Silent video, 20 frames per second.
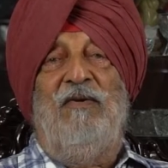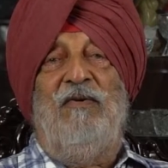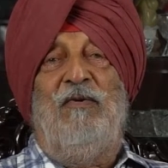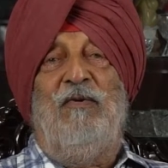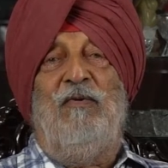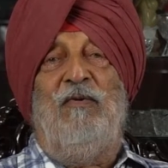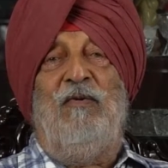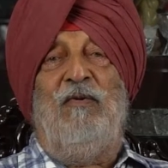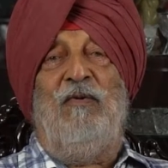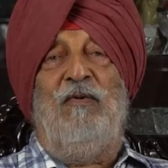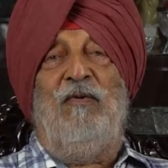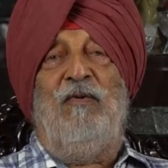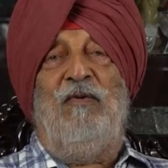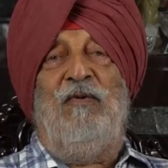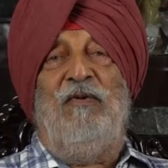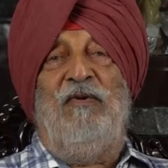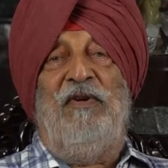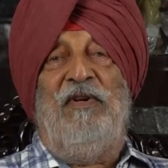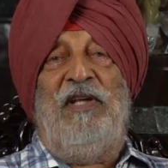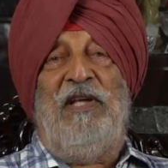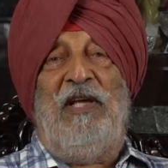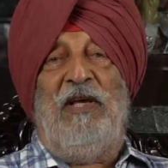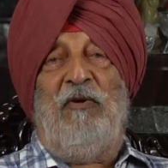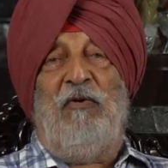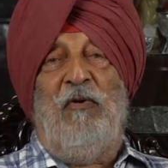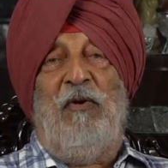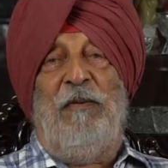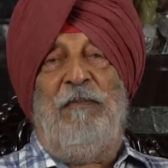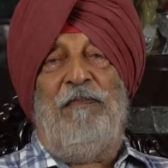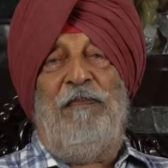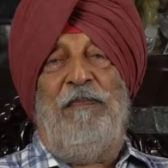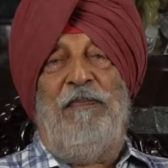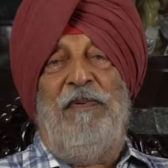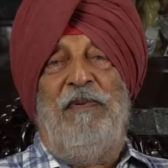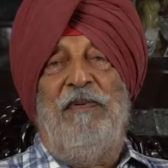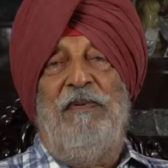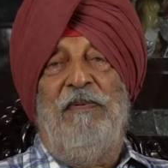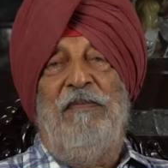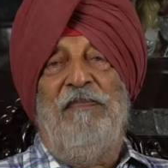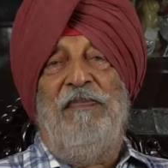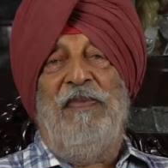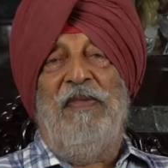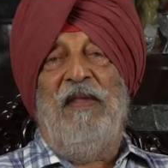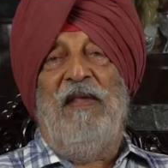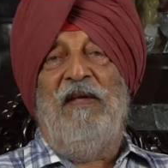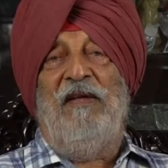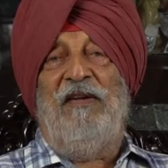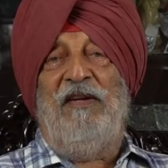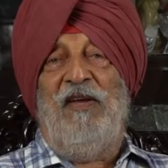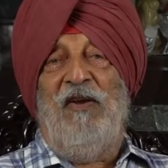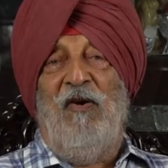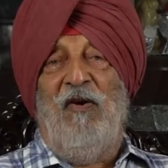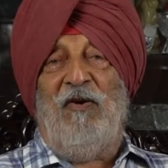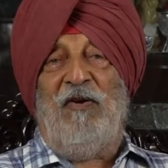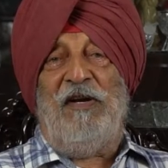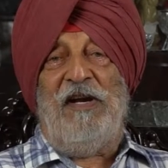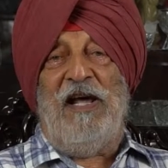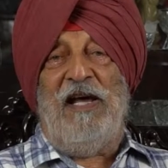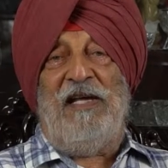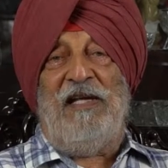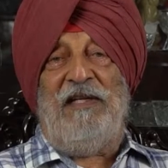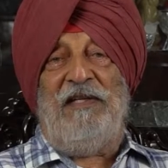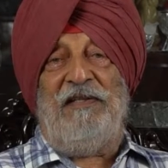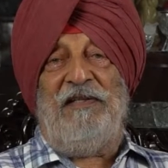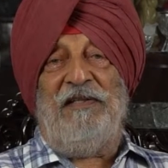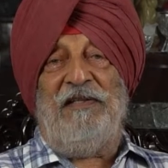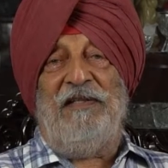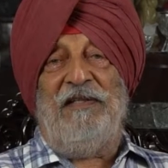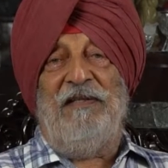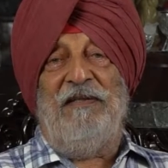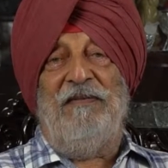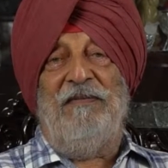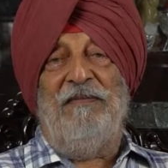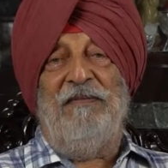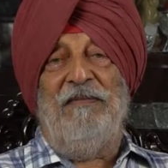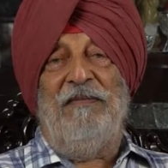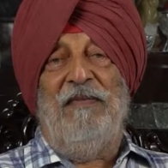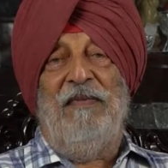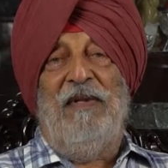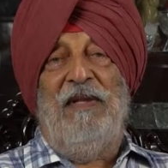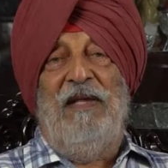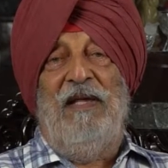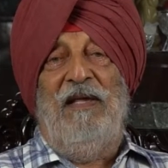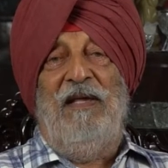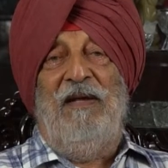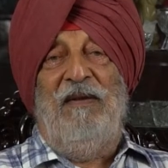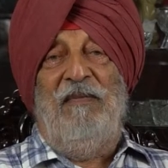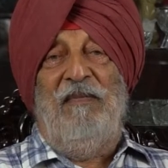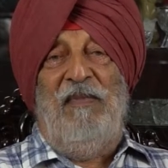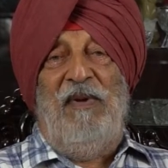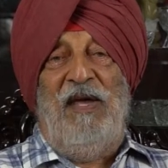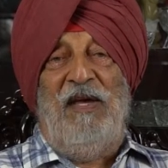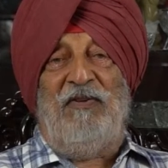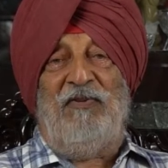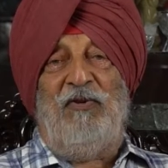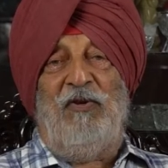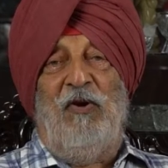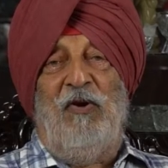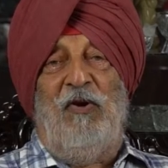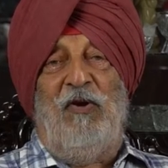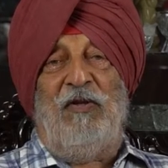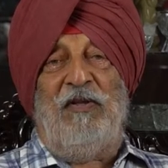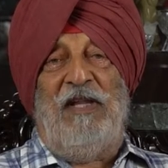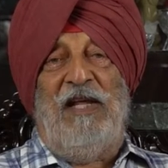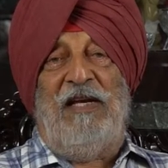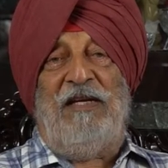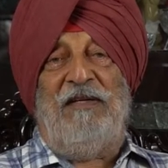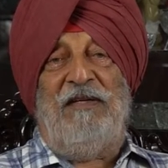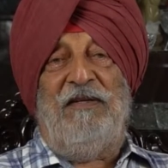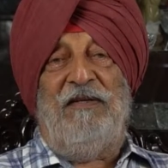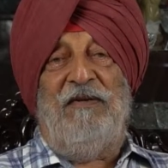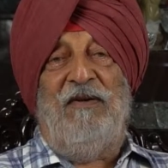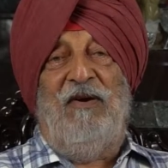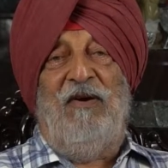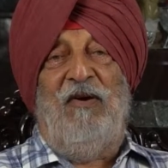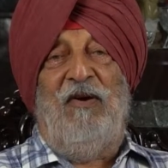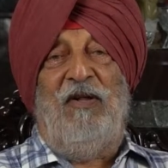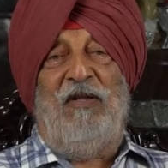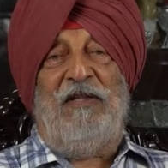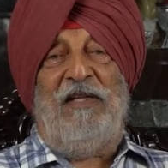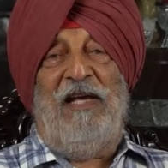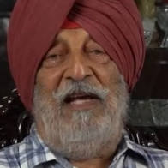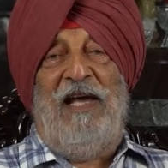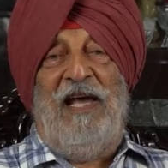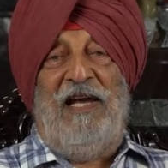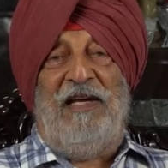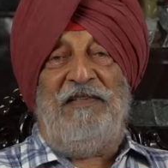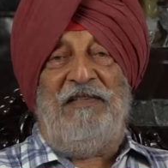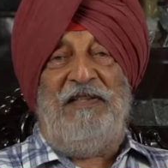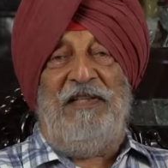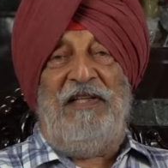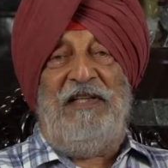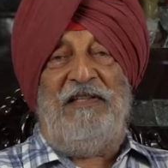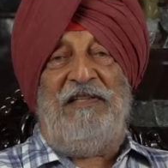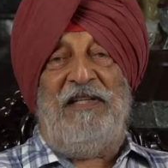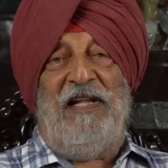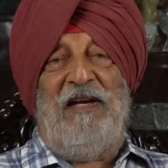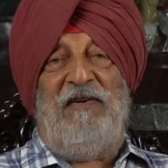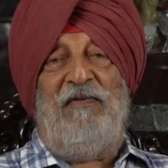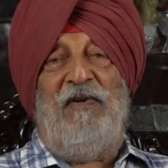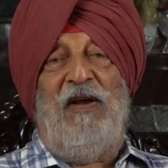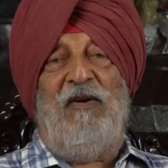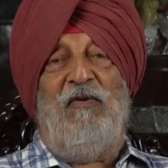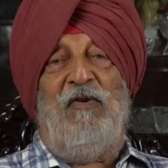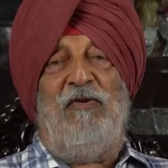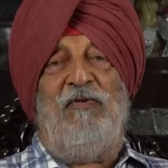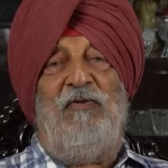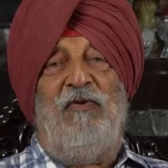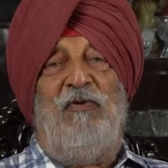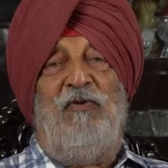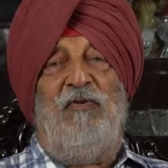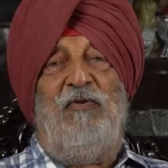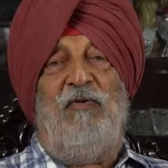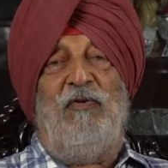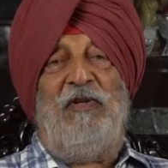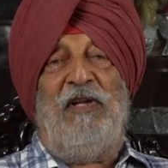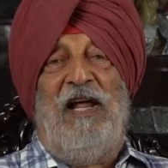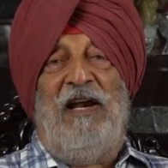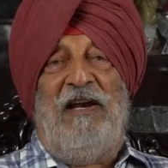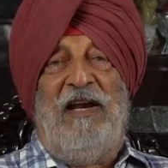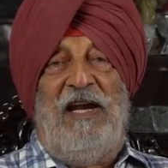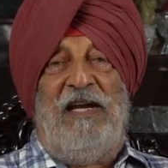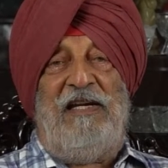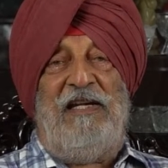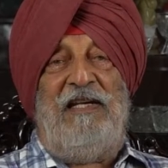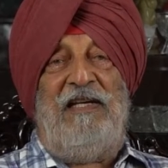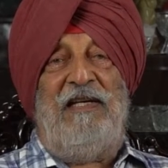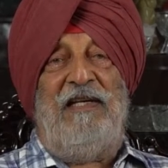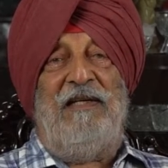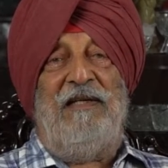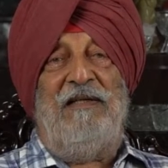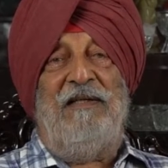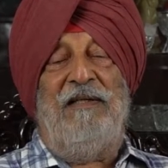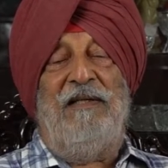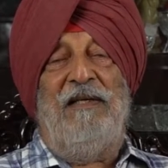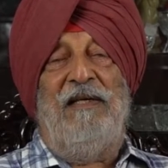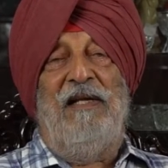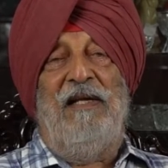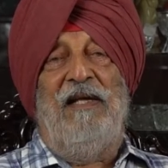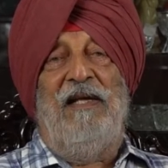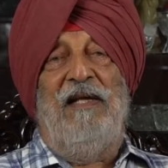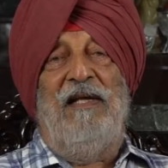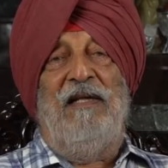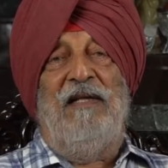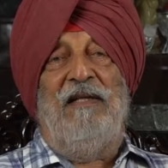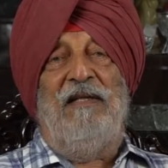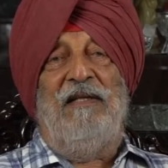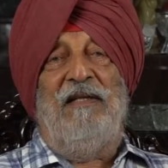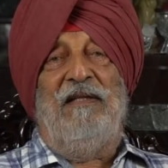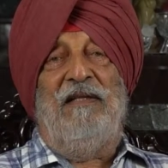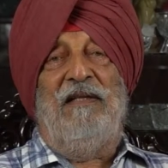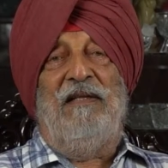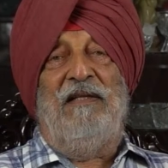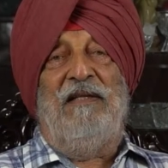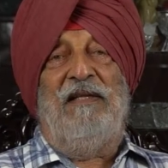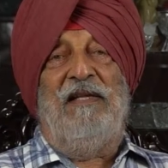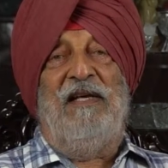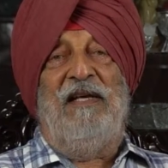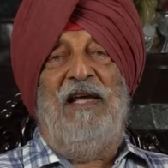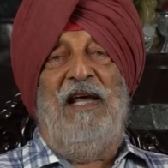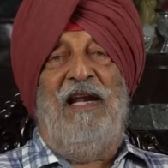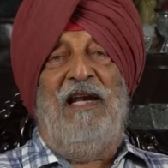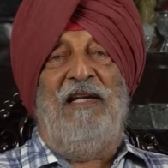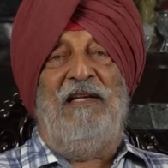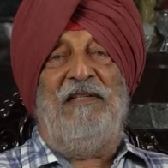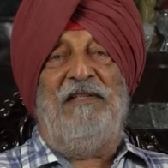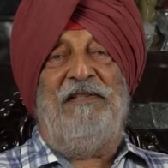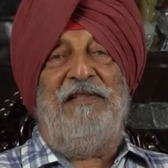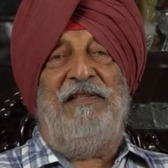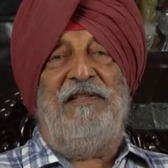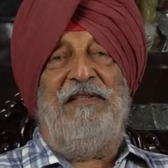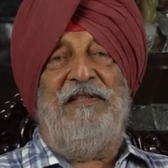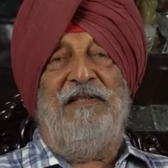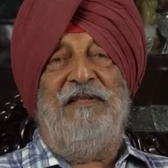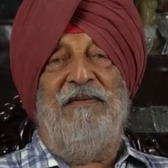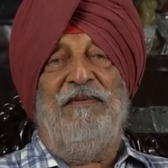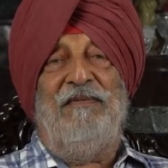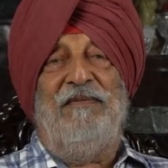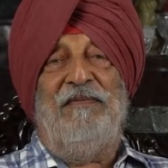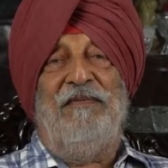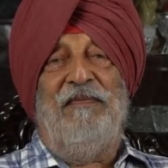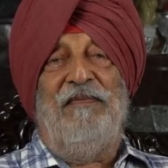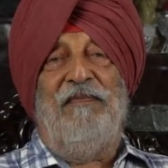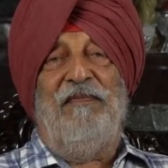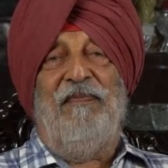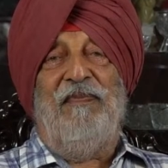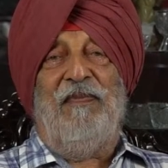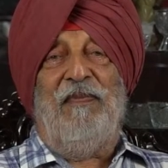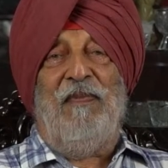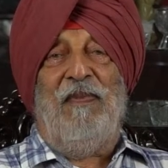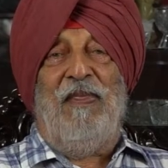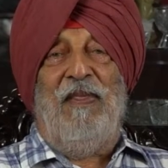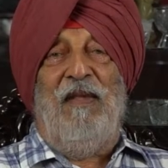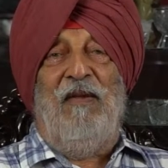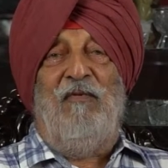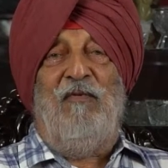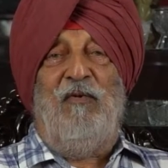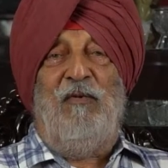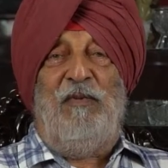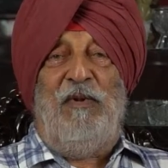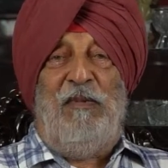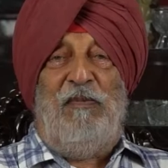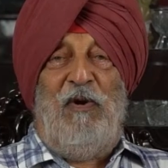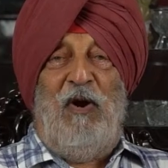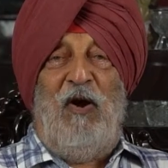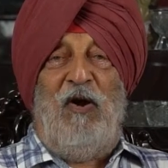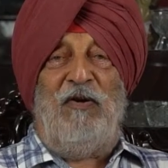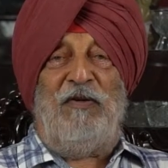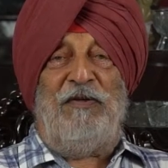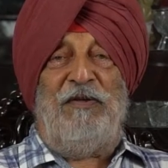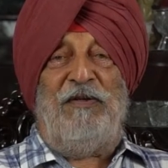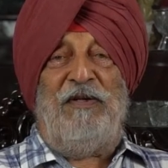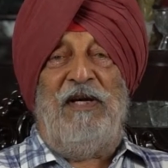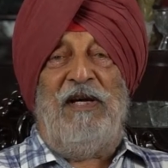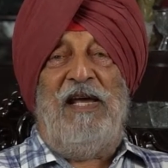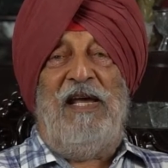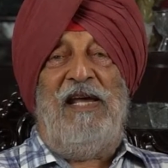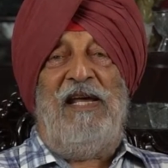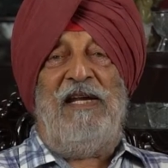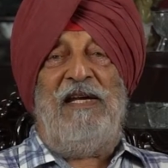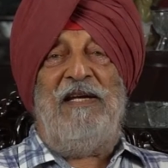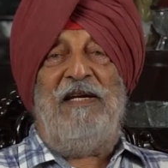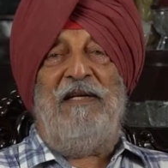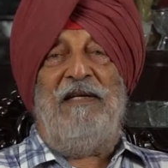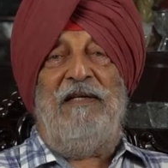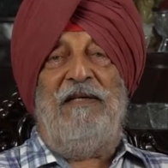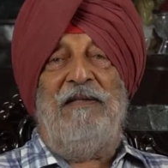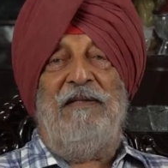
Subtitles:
to re-equip, reorganize, make sure that all the axes that we are going to use are ready. The hills will be blocked again,